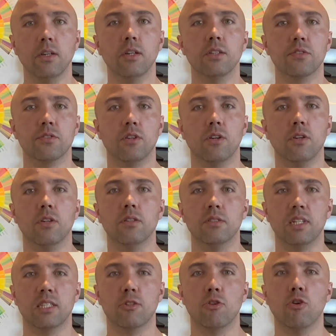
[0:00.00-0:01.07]
so
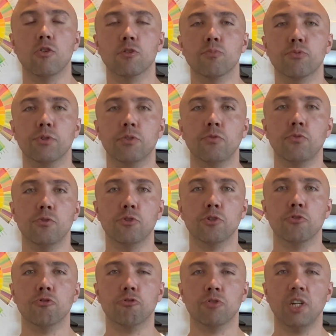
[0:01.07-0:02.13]
that long pre-infusion
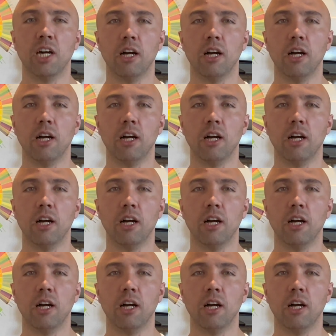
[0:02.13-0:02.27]
should